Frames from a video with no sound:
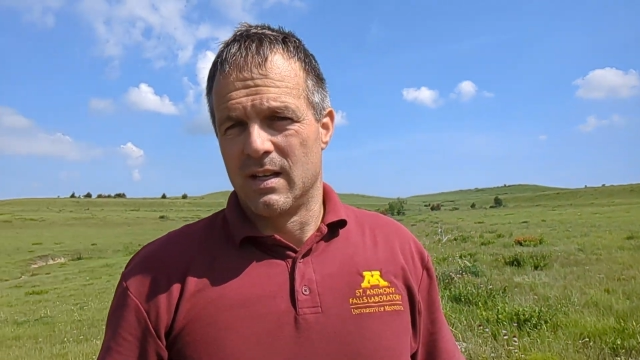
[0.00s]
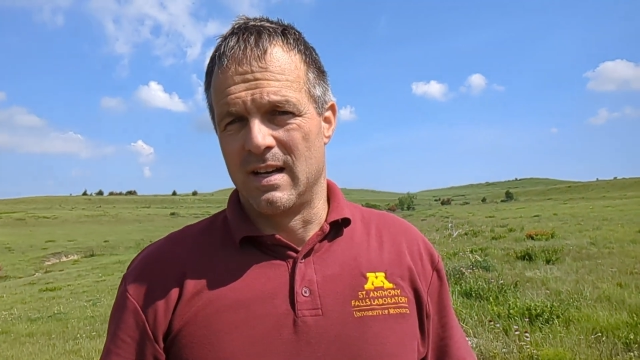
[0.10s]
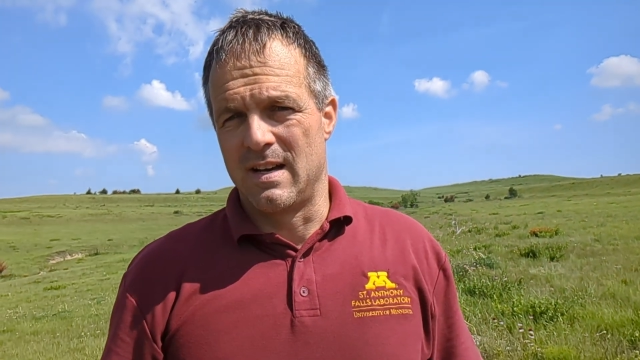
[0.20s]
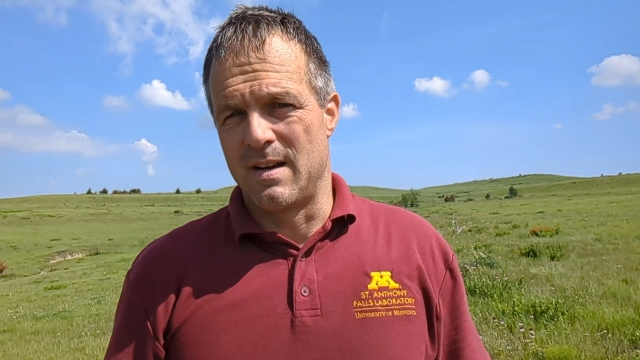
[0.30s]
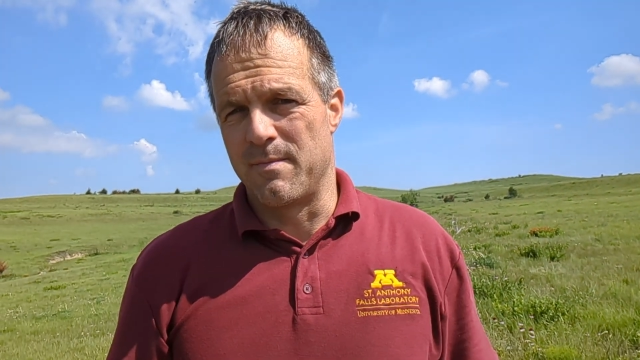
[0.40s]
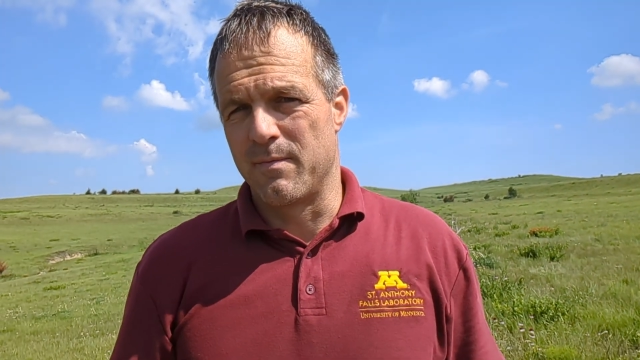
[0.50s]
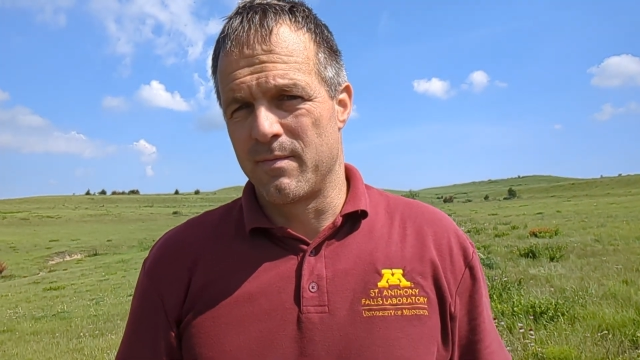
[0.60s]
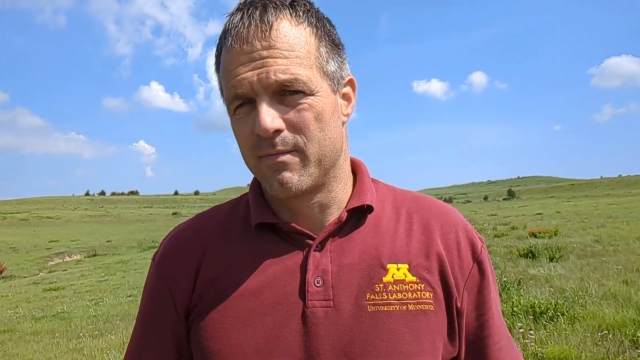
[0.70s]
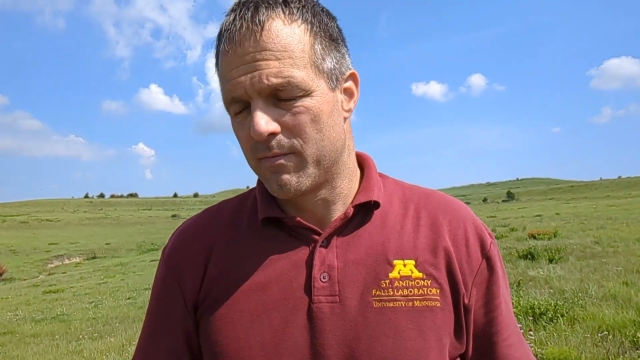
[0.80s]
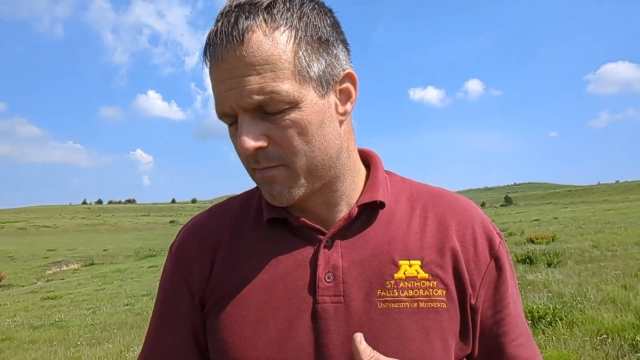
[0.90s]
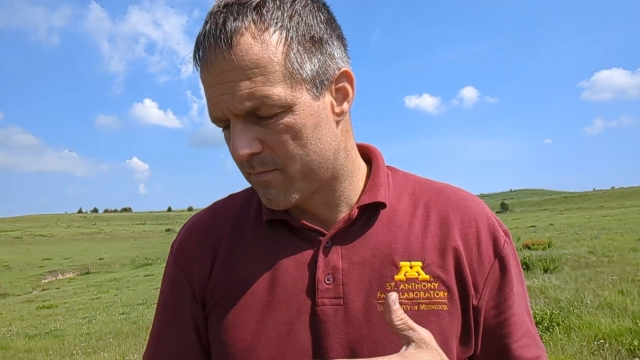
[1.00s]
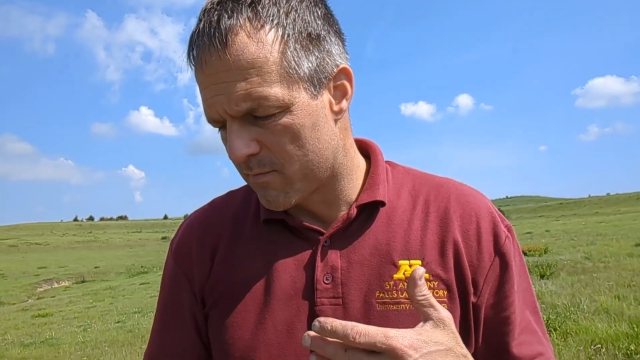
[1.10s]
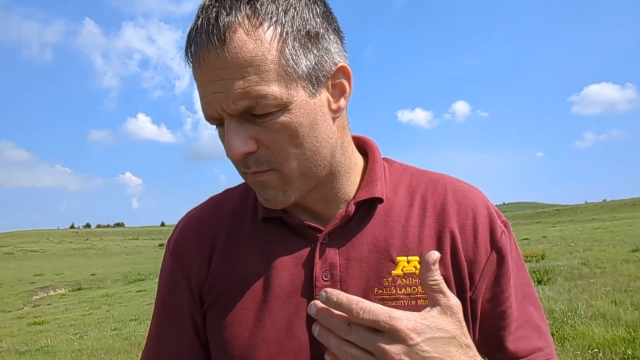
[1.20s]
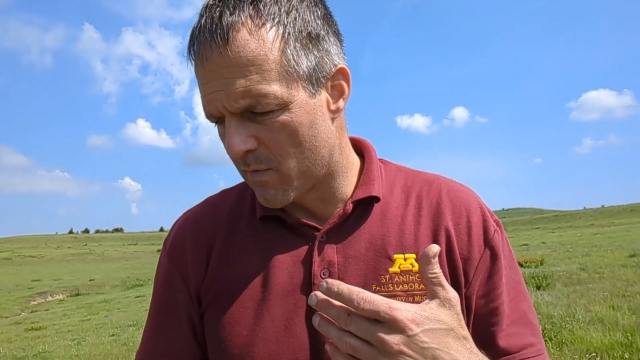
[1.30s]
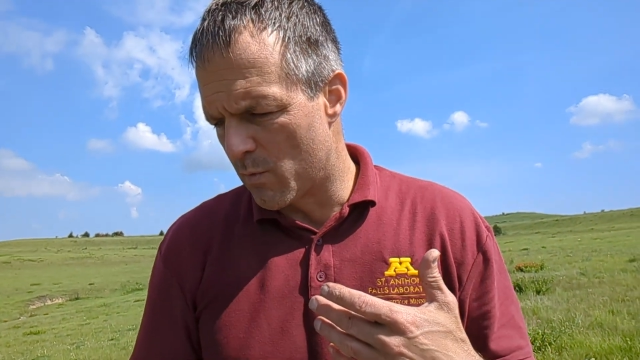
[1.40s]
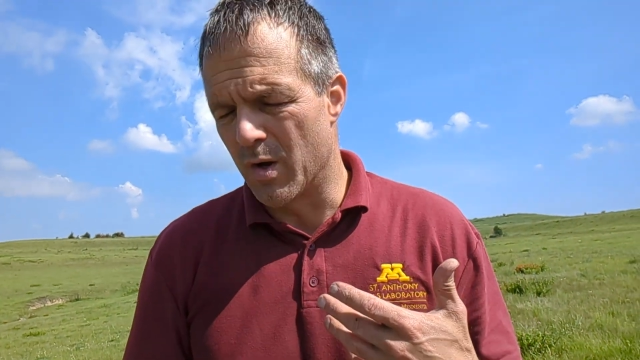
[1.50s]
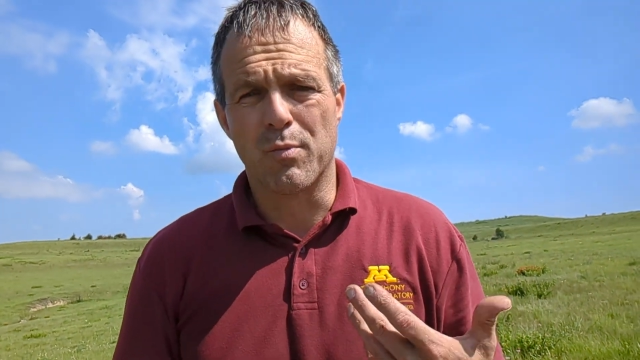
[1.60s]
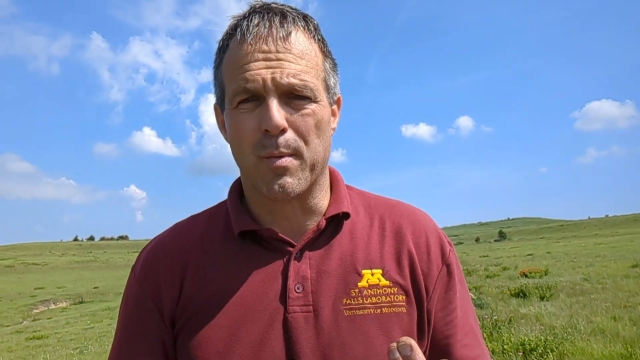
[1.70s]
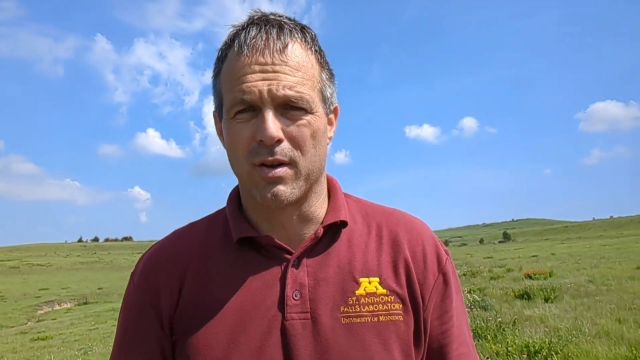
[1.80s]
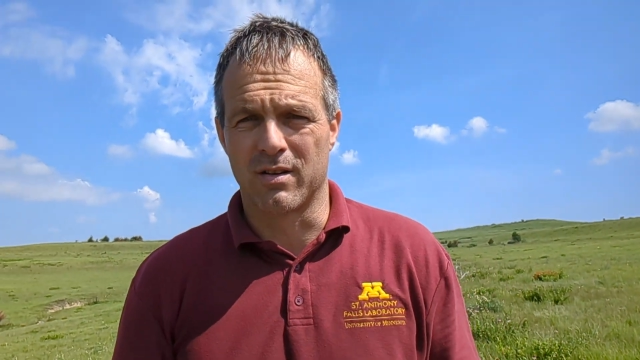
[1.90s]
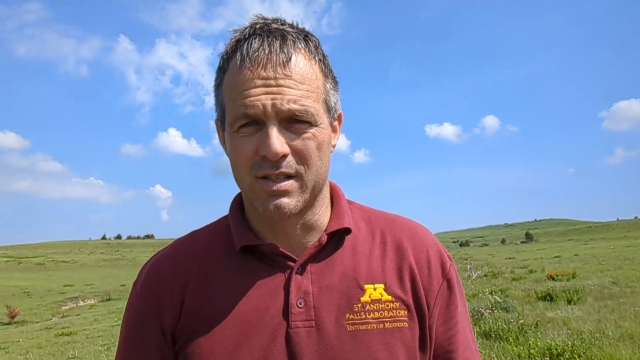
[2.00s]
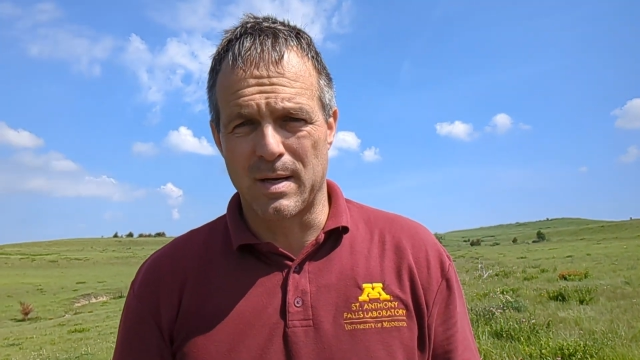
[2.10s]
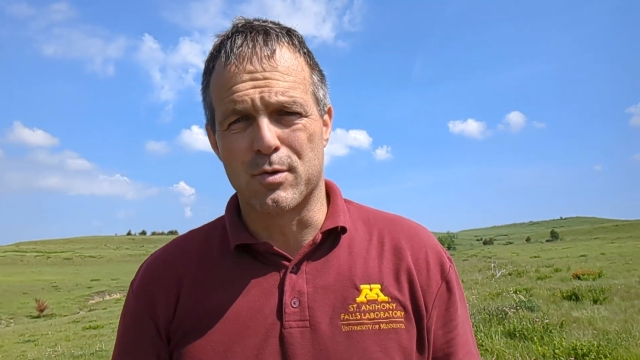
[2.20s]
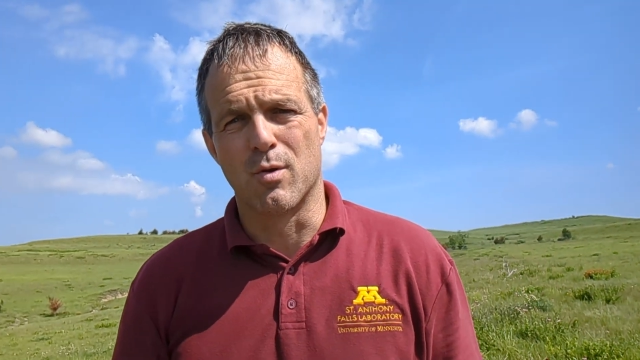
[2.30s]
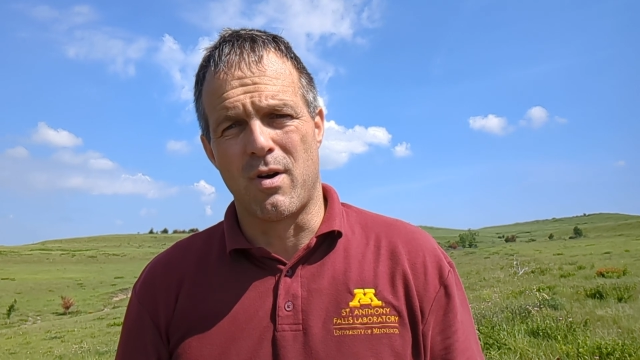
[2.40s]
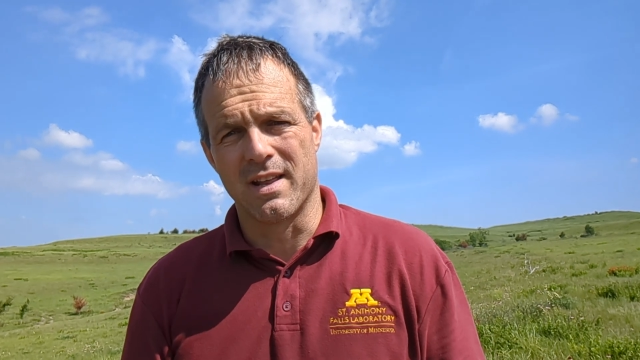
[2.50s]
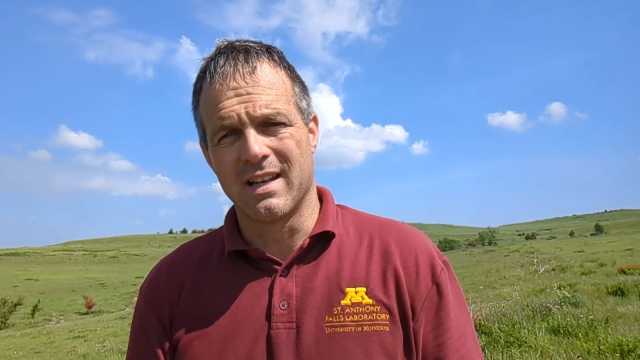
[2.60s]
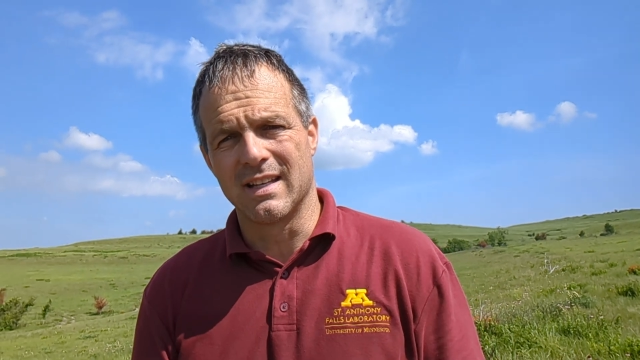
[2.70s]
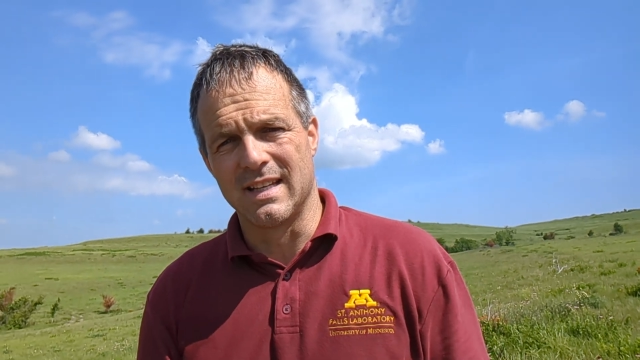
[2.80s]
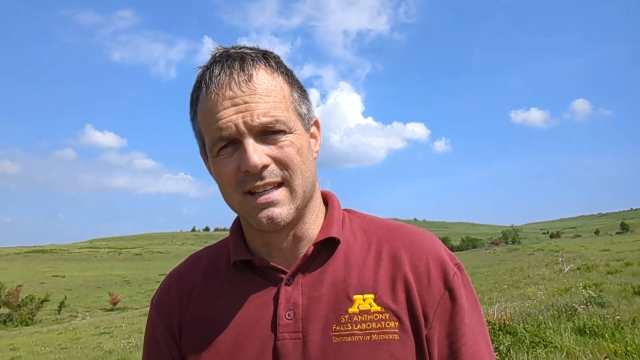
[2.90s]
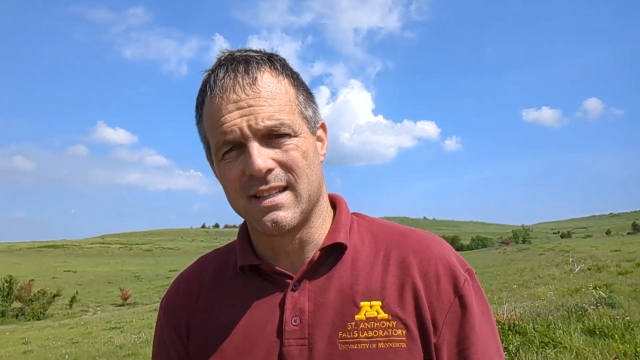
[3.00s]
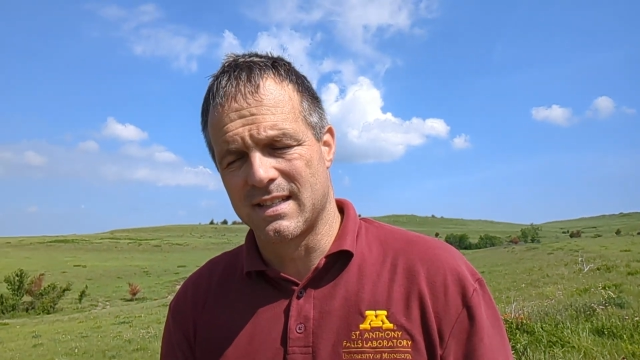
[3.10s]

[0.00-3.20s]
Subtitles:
One popular conceptual model is,